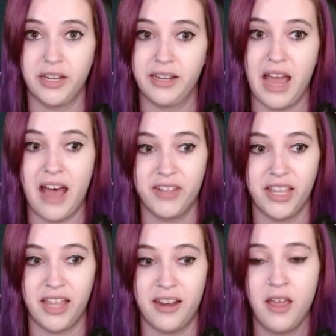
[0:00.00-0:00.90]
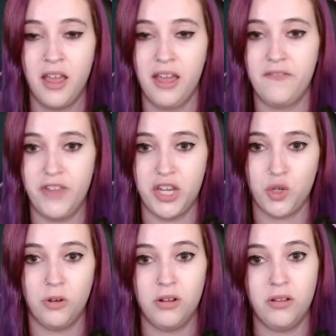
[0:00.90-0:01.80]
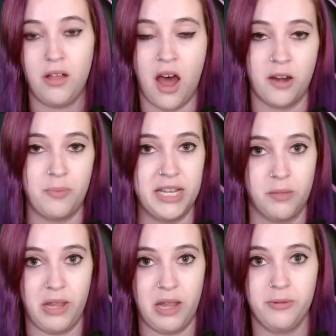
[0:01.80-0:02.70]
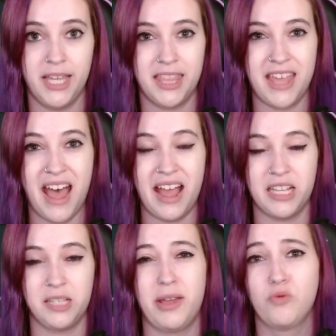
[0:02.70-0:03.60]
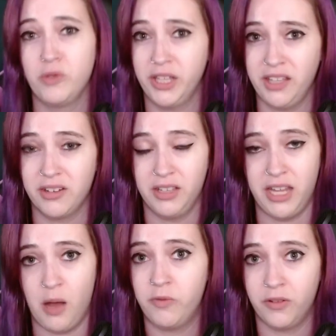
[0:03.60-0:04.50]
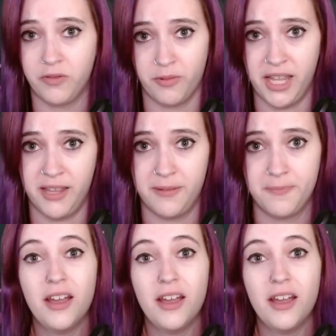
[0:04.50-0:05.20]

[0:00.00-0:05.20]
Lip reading: And having it visual on a piece of paper like that has been really, really helpful for me.